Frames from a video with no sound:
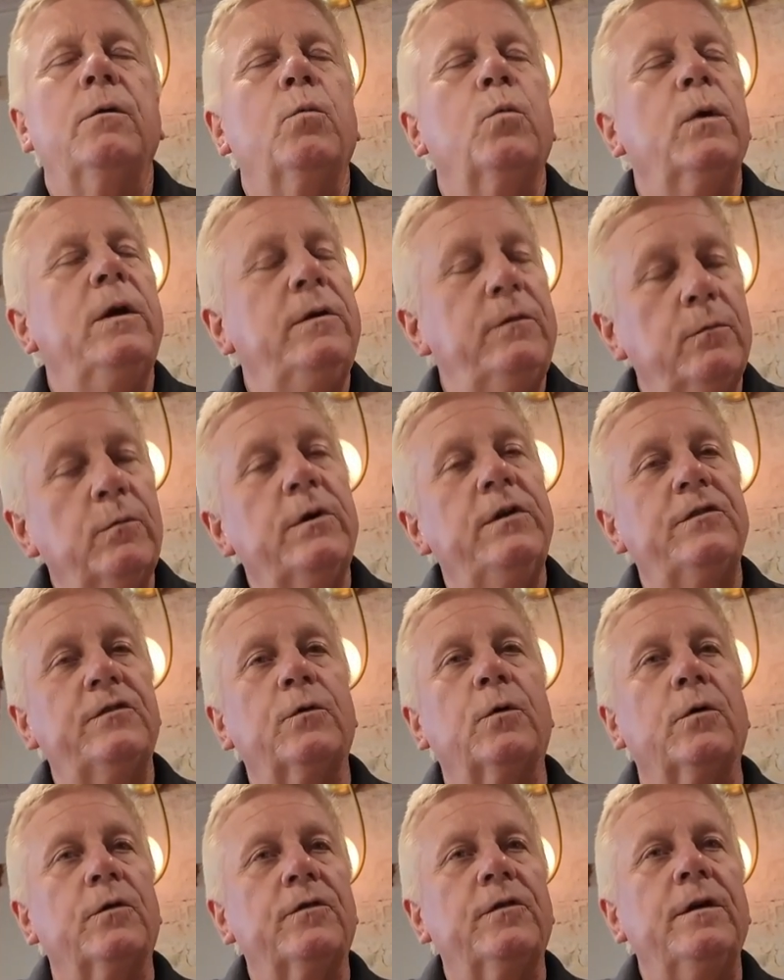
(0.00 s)
we
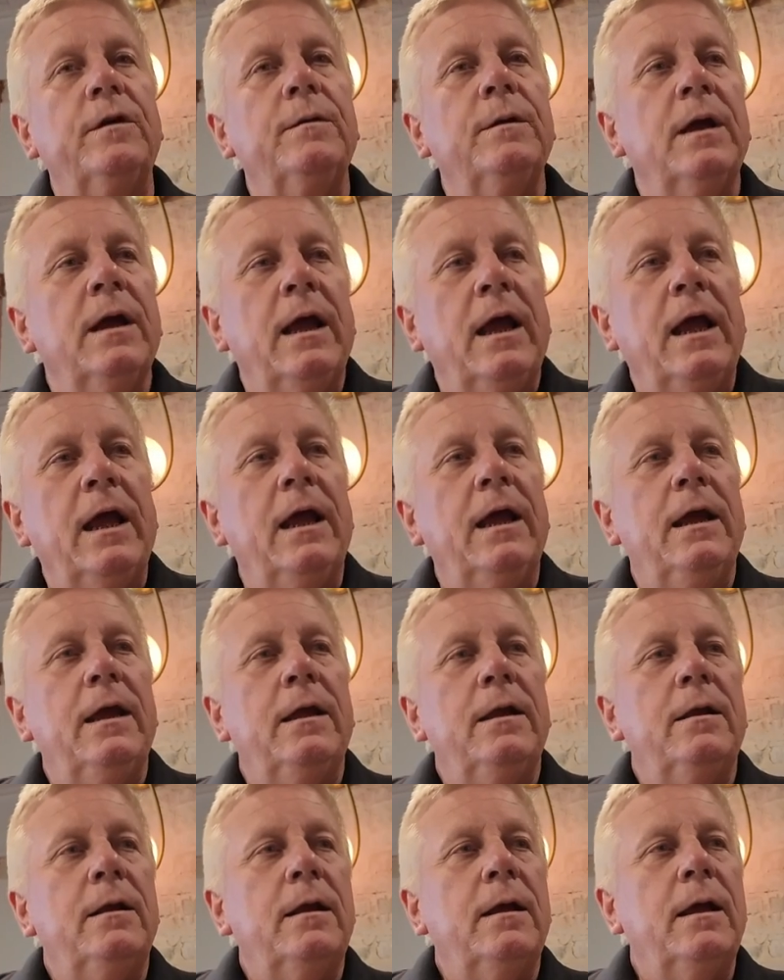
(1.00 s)
source it.
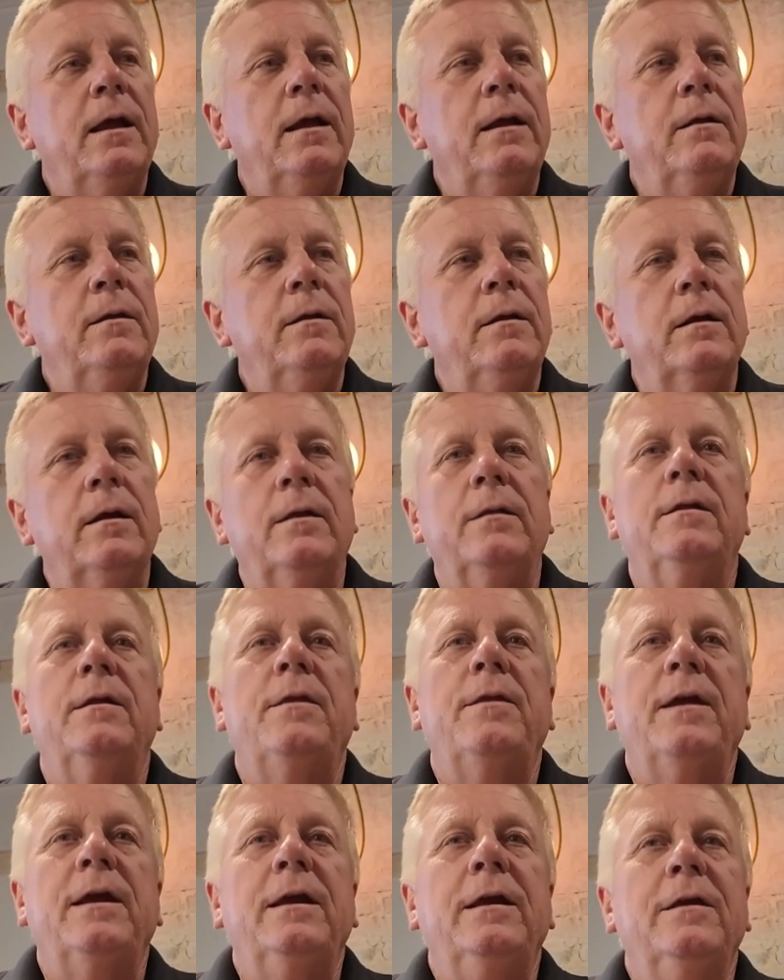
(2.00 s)
And
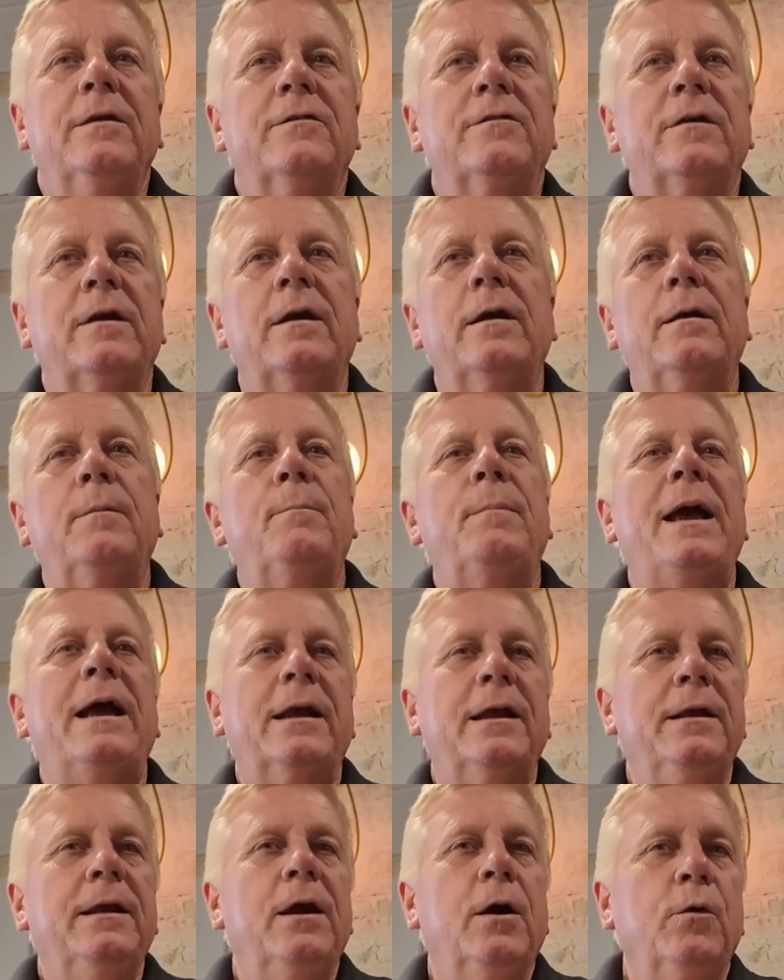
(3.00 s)
the thing is,
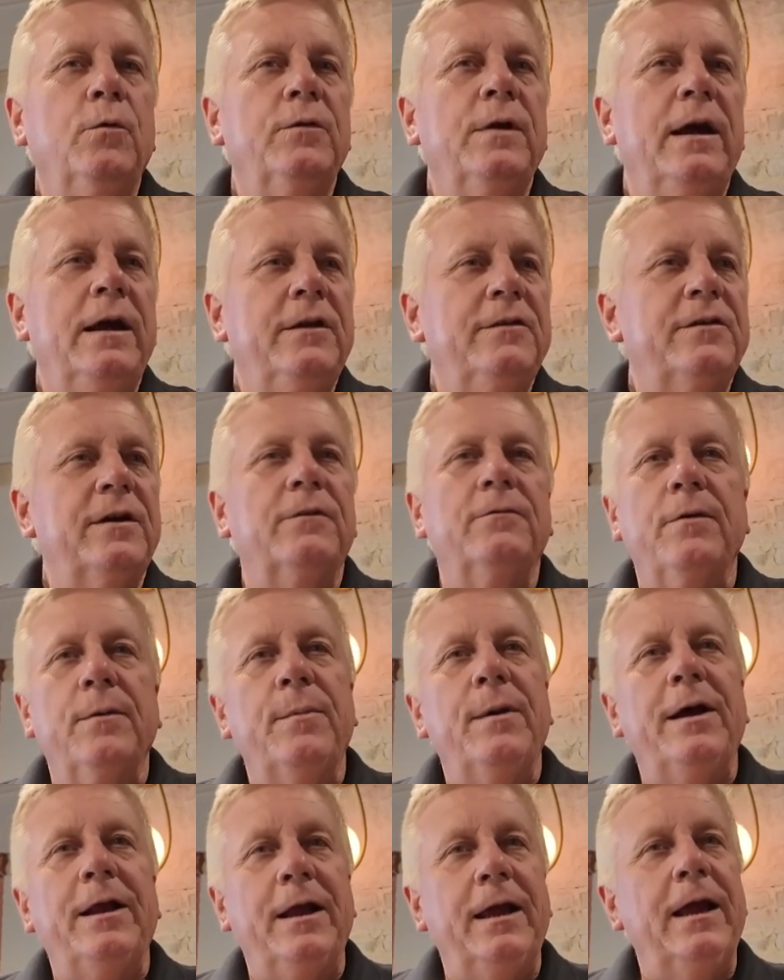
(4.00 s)
back in the old days,
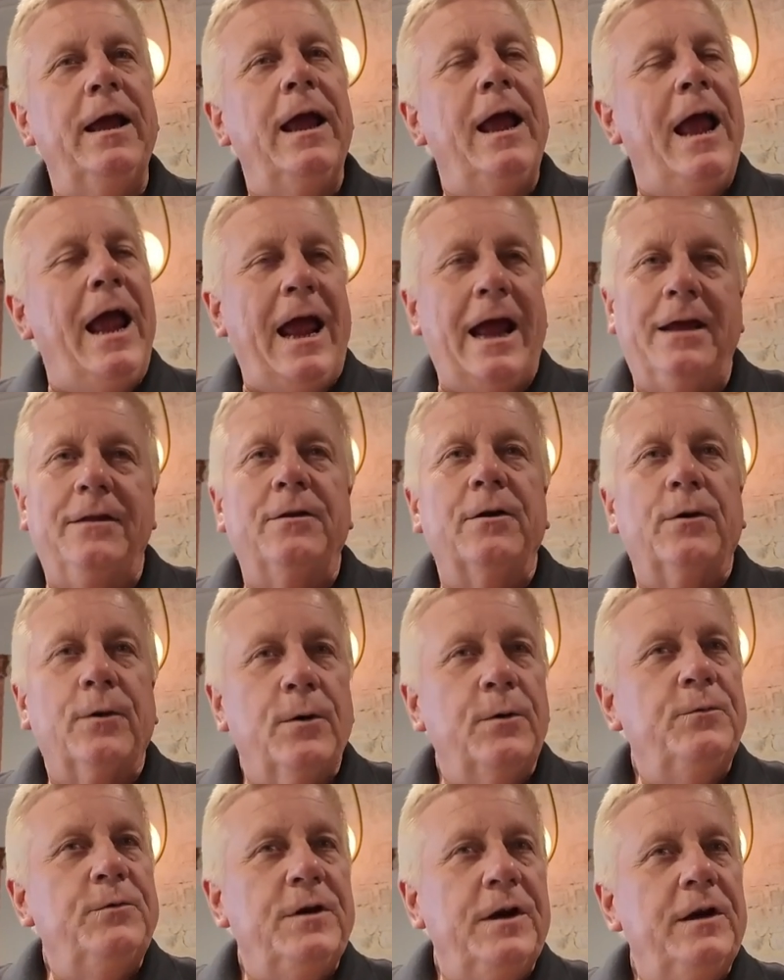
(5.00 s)
everybody had their
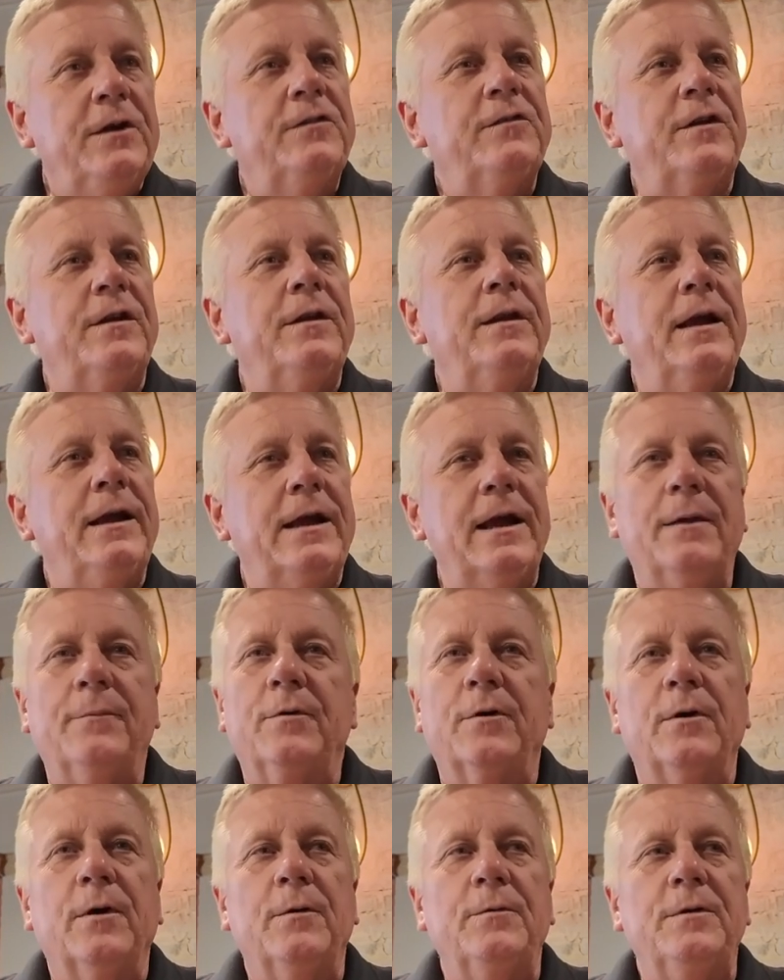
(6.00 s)
own yeast and they kept
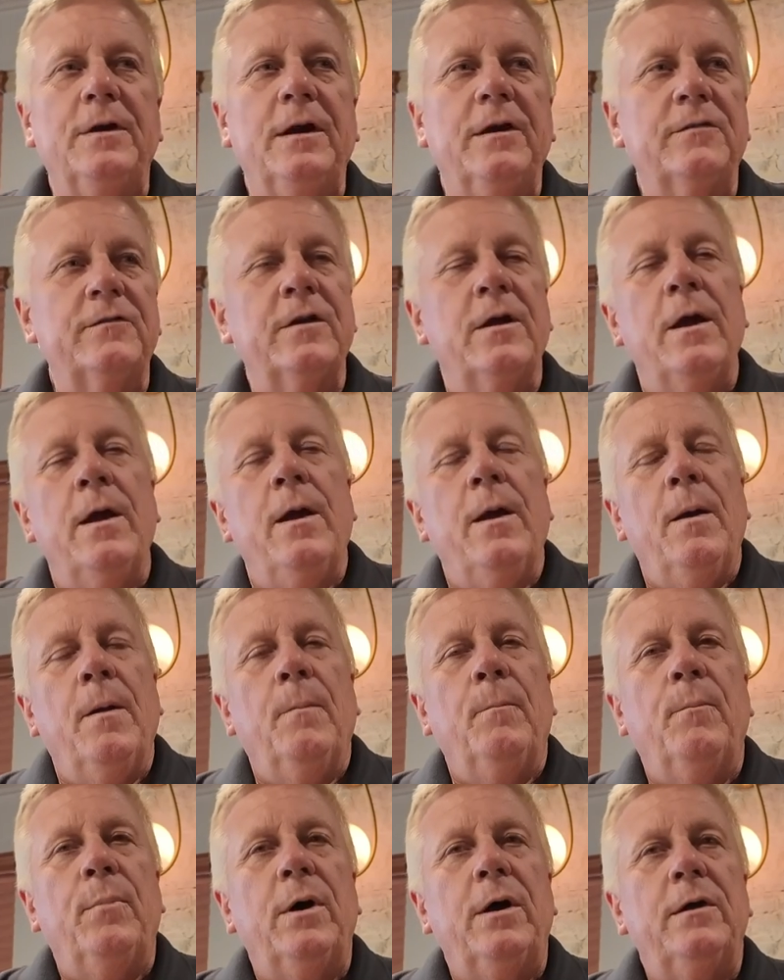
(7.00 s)
their own yeast.
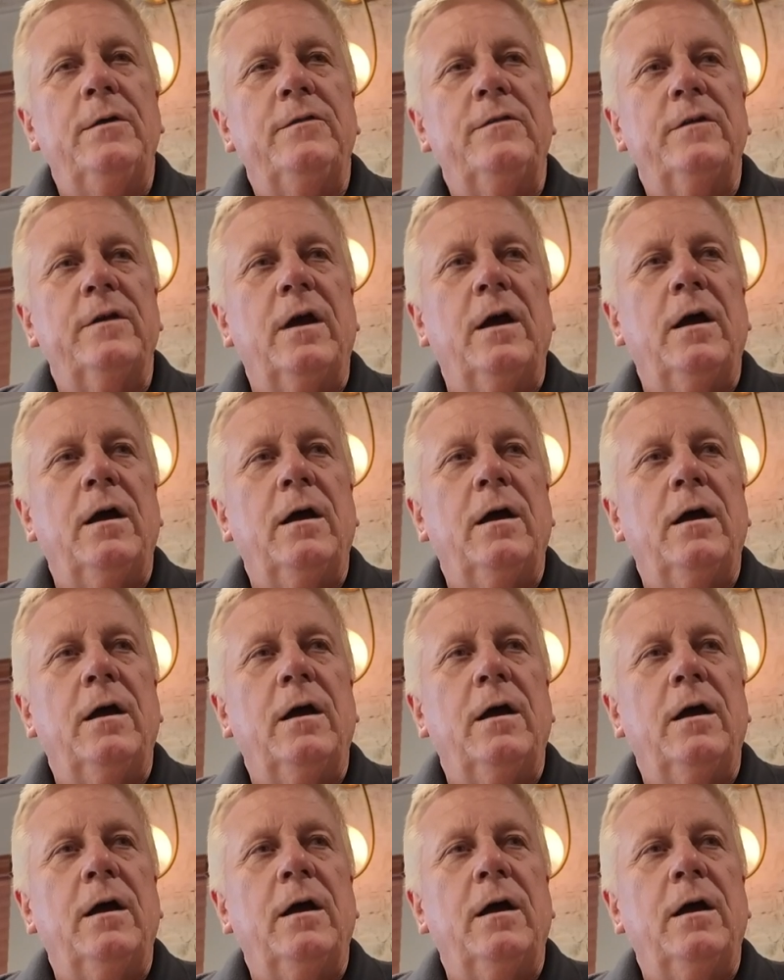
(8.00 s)
But